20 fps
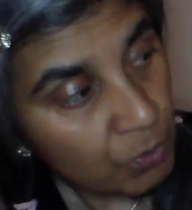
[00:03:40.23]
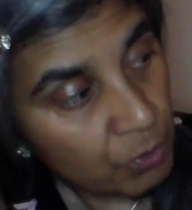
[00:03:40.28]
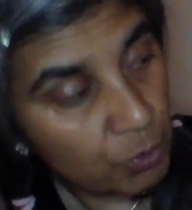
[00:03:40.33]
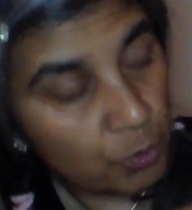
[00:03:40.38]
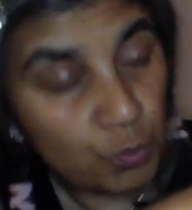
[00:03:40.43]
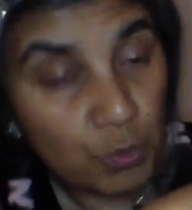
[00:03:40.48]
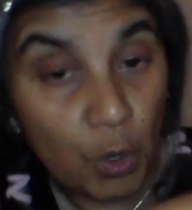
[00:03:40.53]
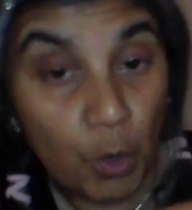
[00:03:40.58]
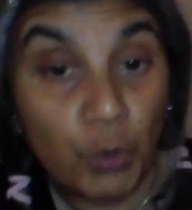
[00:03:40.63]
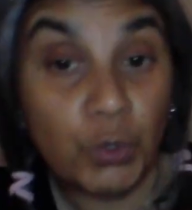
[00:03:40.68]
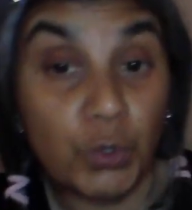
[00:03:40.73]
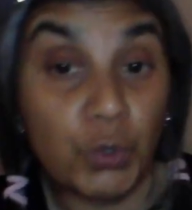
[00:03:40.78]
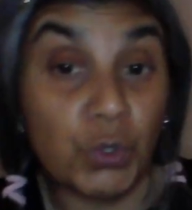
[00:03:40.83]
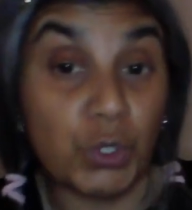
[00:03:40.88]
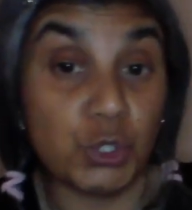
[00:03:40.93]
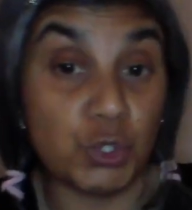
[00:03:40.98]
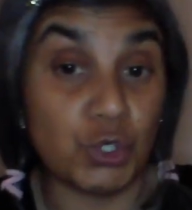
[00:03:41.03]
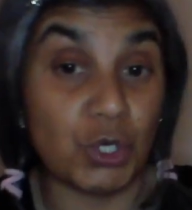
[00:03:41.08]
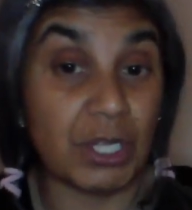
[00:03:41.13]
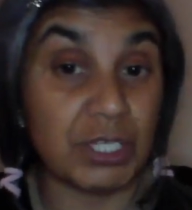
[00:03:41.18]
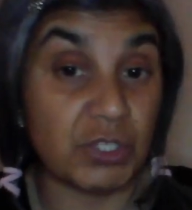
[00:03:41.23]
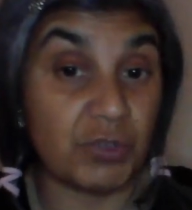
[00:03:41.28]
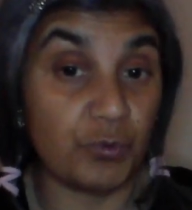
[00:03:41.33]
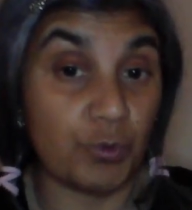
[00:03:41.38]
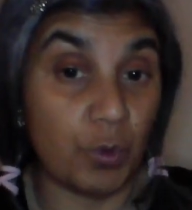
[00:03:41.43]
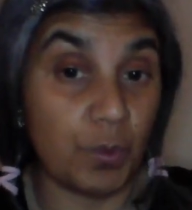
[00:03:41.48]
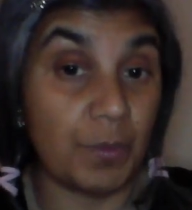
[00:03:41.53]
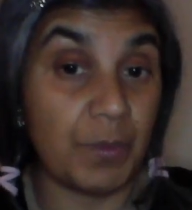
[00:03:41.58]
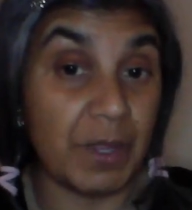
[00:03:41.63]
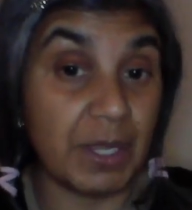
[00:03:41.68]
You know you can
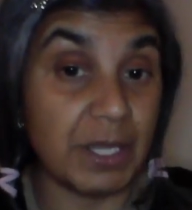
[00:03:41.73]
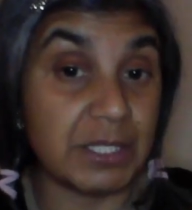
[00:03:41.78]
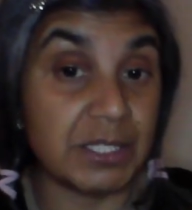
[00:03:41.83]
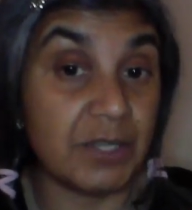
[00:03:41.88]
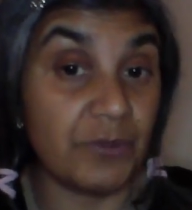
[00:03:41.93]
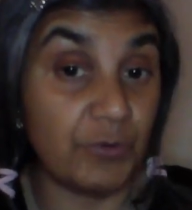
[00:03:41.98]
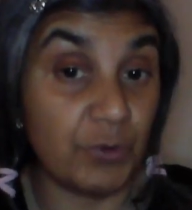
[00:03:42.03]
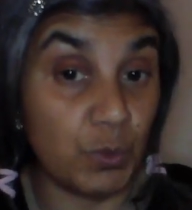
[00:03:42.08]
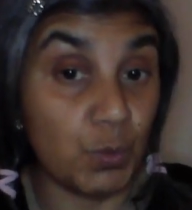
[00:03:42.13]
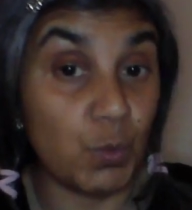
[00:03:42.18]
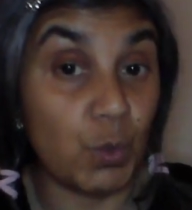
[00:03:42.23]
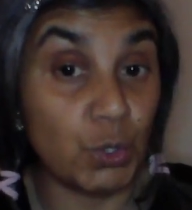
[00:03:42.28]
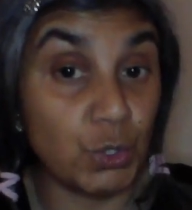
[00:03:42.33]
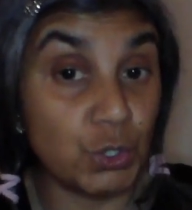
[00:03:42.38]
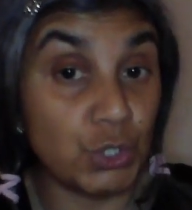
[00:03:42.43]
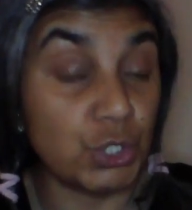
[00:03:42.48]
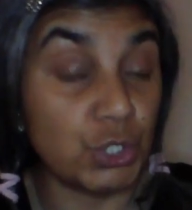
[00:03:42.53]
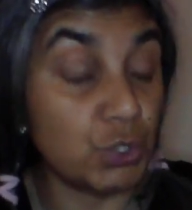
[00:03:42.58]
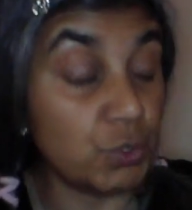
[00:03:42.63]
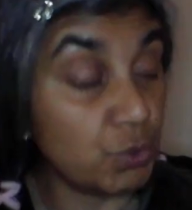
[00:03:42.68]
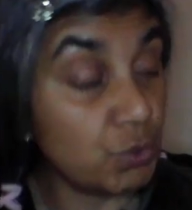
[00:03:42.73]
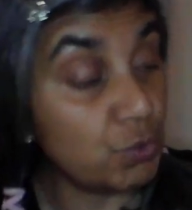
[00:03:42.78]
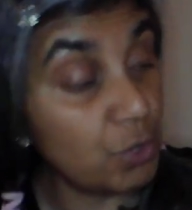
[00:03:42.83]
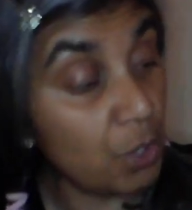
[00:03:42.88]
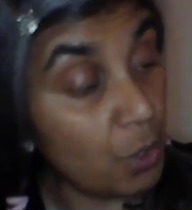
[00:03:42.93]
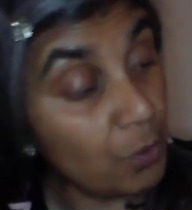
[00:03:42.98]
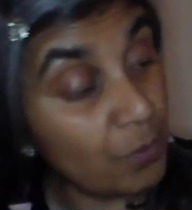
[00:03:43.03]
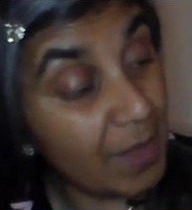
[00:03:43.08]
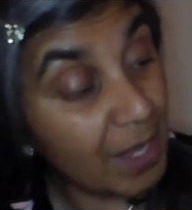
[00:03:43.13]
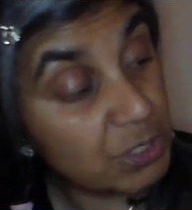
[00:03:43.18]
transform things if you want to. You
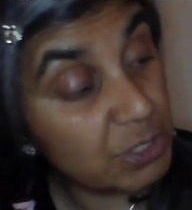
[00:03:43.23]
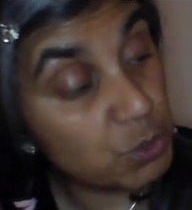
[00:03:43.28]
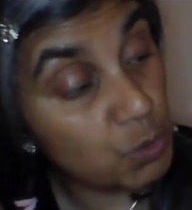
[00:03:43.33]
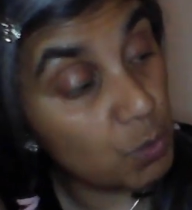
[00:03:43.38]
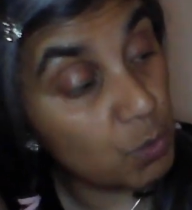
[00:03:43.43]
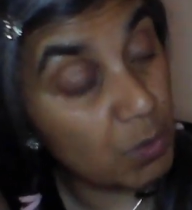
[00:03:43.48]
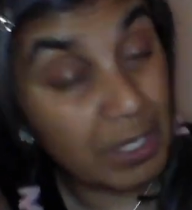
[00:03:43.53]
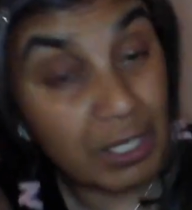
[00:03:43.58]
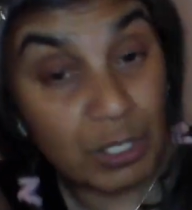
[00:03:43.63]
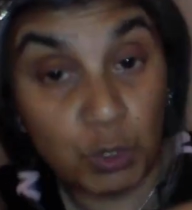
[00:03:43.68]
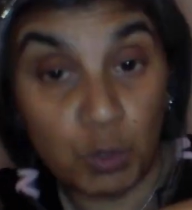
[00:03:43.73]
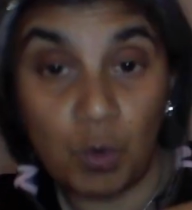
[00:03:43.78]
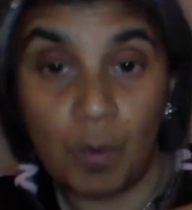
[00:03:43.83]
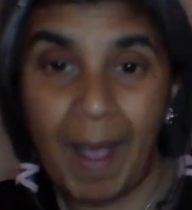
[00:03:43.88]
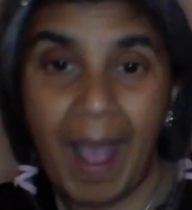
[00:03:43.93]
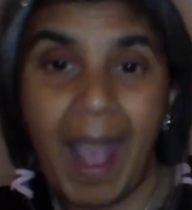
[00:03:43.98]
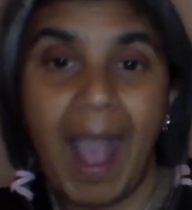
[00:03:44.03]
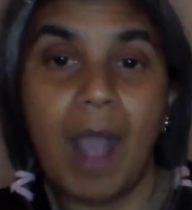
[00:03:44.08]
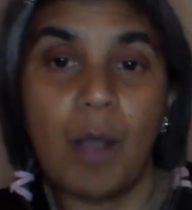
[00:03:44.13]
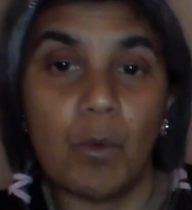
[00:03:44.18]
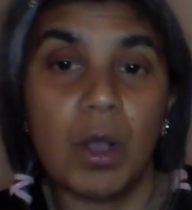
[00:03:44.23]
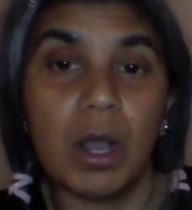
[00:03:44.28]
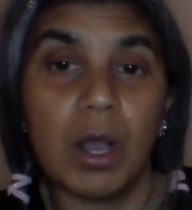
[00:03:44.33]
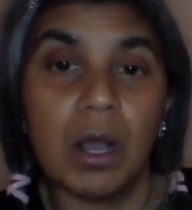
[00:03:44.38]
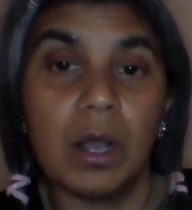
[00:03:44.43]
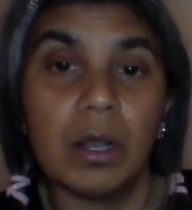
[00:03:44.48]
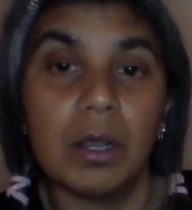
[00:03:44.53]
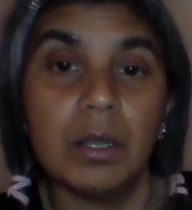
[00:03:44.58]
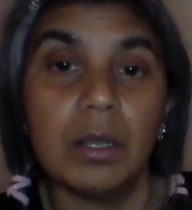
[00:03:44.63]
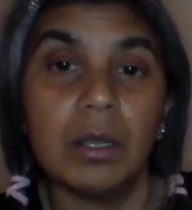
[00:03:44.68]
know that's in your
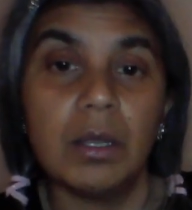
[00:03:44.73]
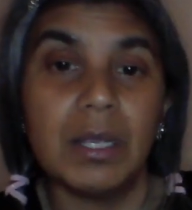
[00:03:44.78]
power.